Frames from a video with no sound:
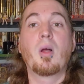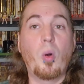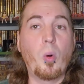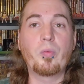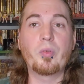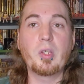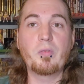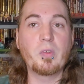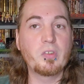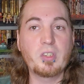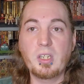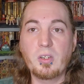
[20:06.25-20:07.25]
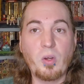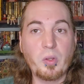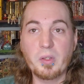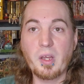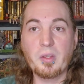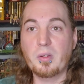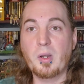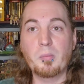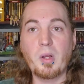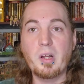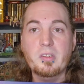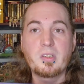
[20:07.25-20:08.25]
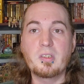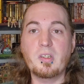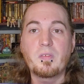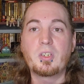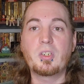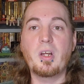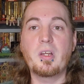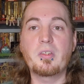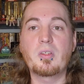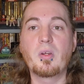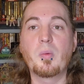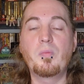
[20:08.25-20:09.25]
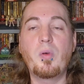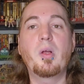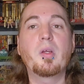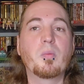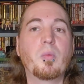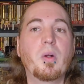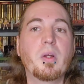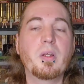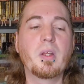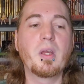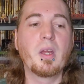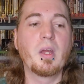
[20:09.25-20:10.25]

Hopefully, if you've seen all the other unboxings of the Shawscope Volume 1,